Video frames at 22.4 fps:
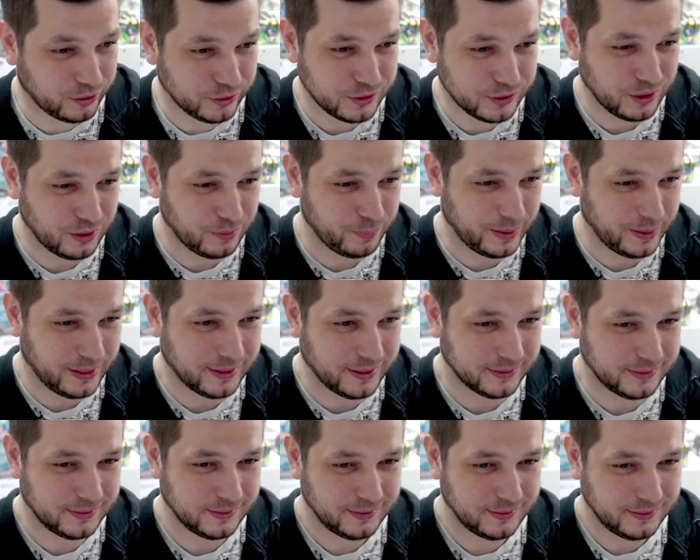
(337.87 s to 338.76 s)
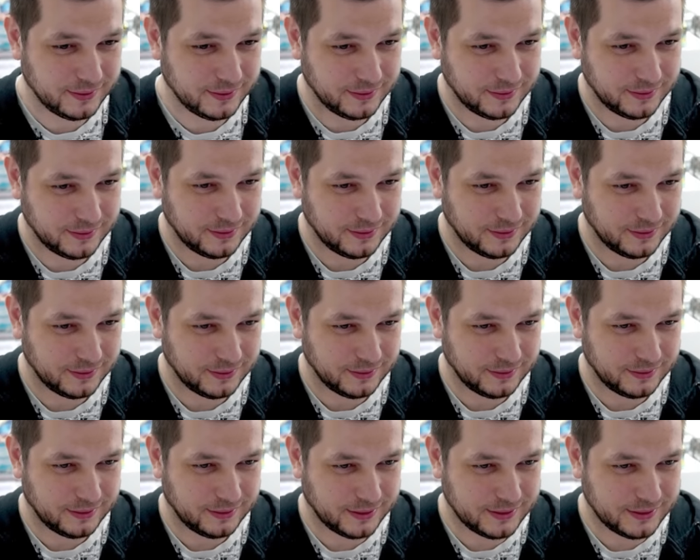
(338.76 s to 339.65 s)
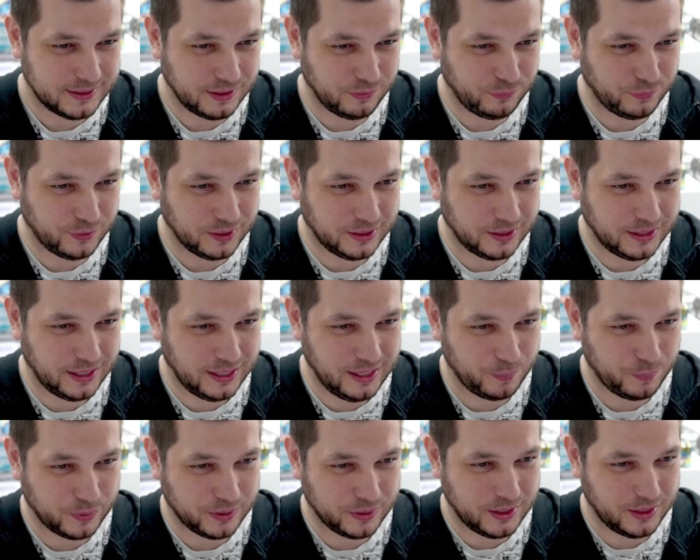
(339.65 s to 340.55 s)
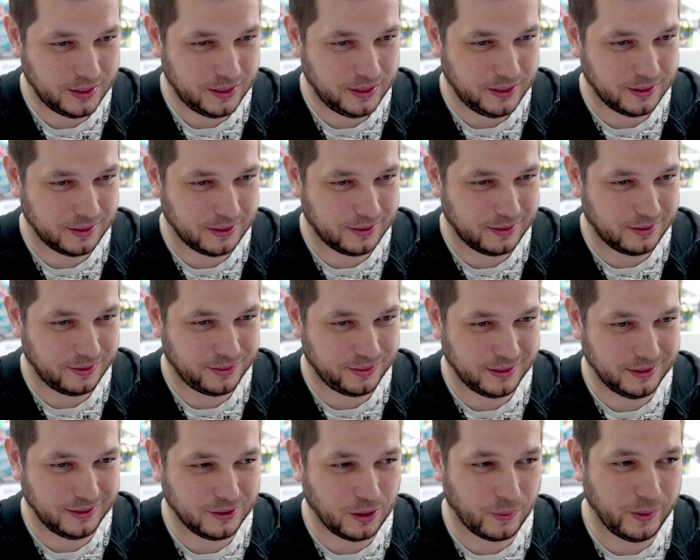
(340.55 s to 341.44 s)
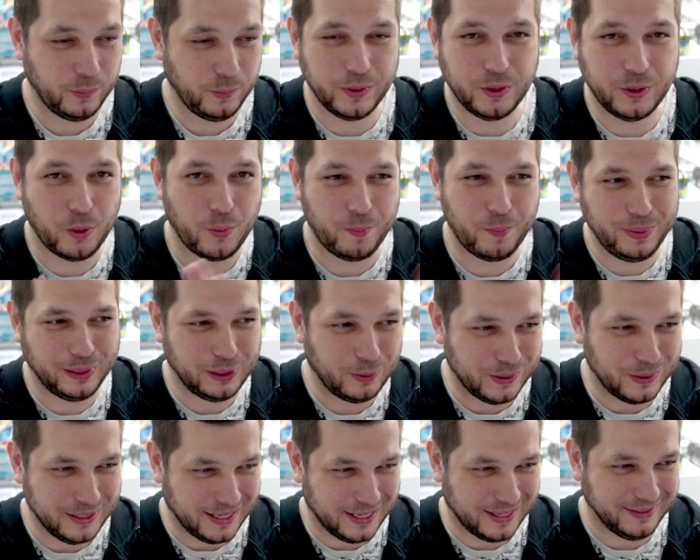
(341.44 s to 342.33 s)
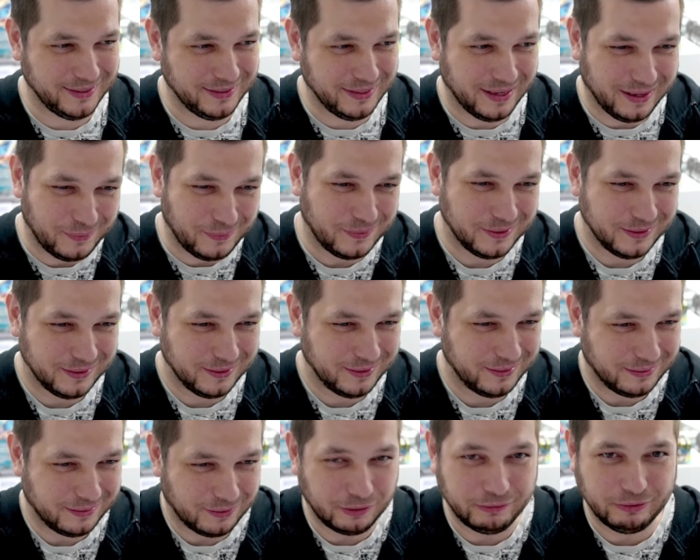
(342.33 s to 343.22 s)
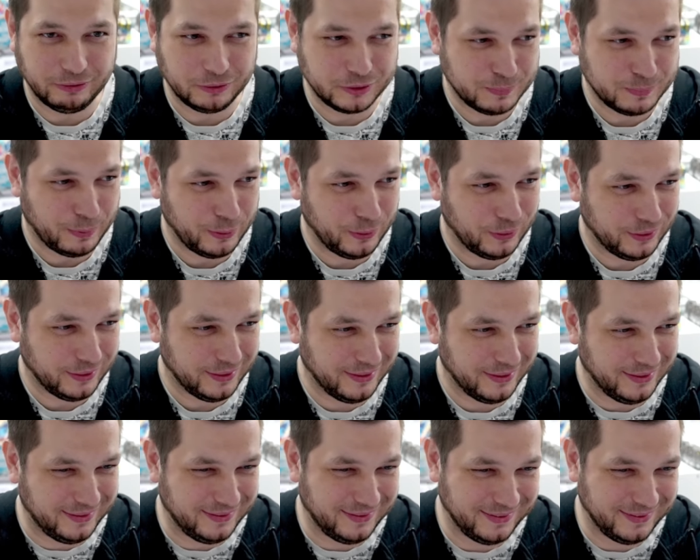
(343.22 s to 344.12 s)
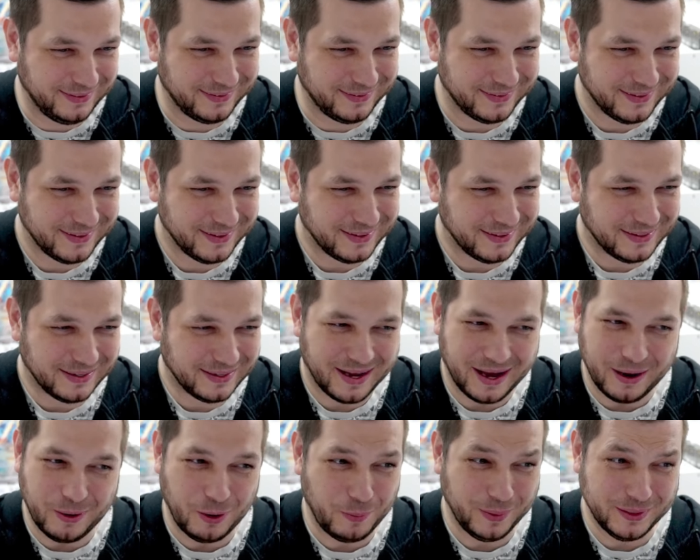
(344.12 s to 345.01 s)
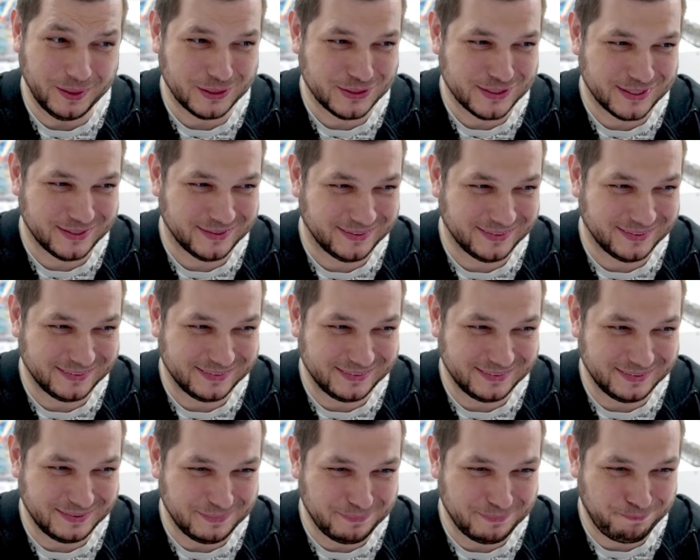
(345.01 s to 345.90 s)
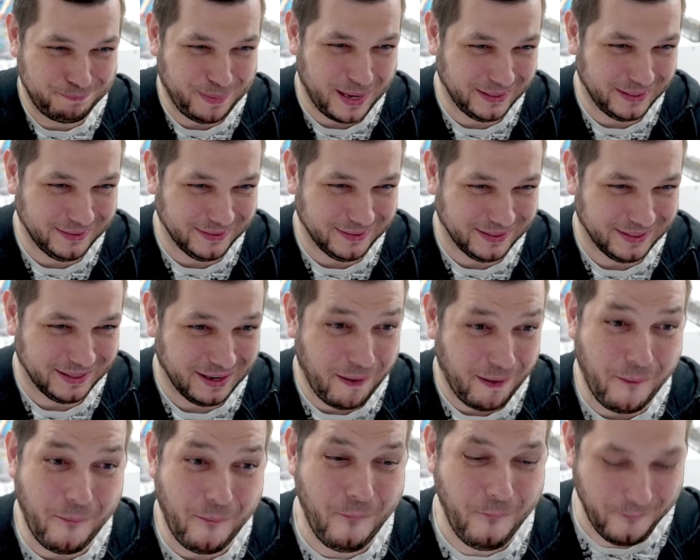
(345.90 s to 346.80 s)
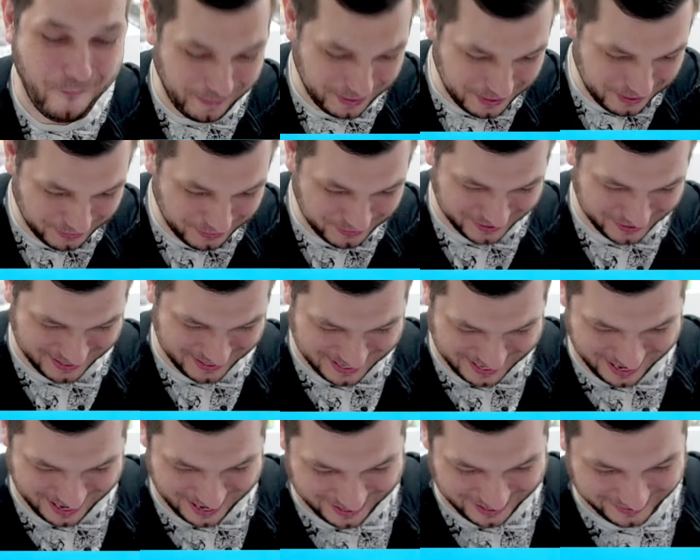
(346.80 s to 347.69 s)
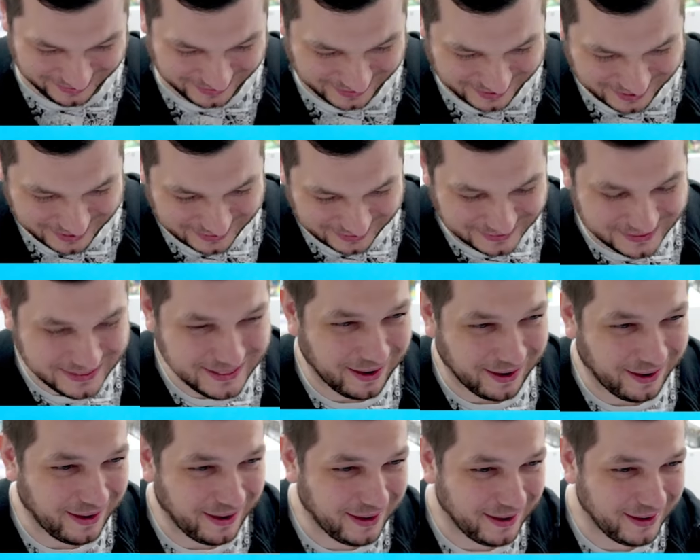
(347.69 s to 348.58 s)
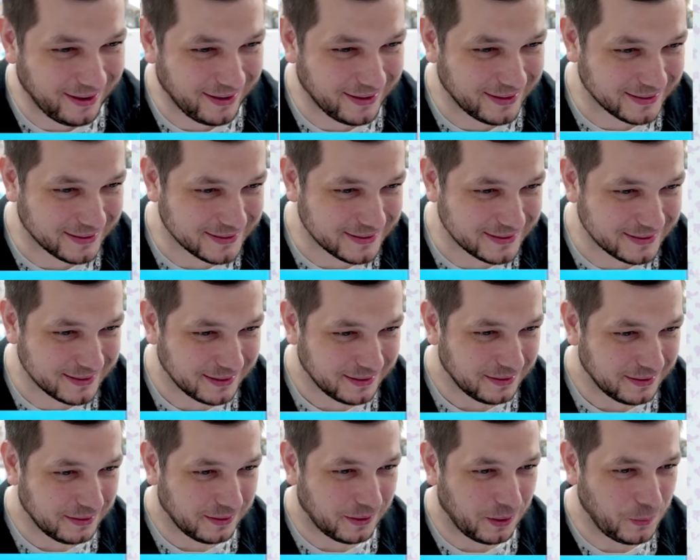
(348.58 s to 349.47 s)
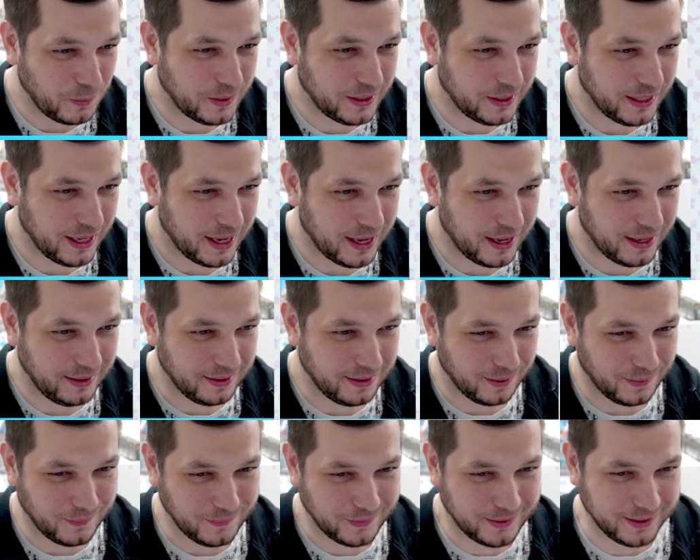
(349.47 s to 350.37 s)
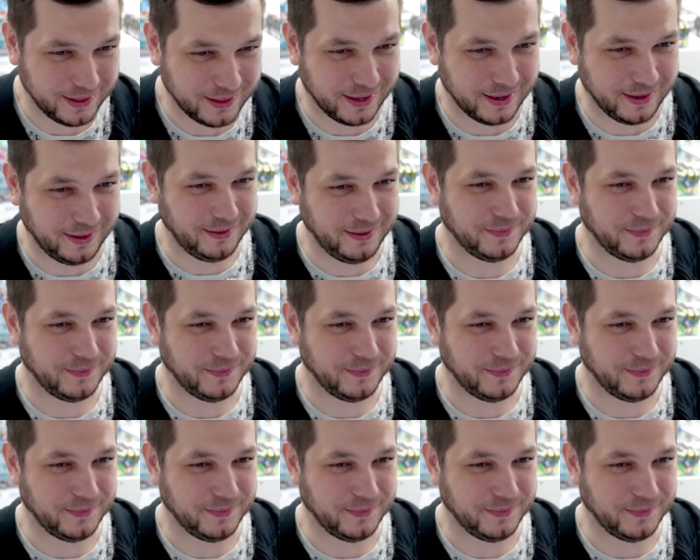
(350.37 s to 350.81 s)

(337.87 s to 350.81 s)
not bad. Let's see if we can keep the thing going. We don't want below a 9 now, or it'll spoil it. I hope it doesn't. Bang, oh, another 9. Yes, okay, okay.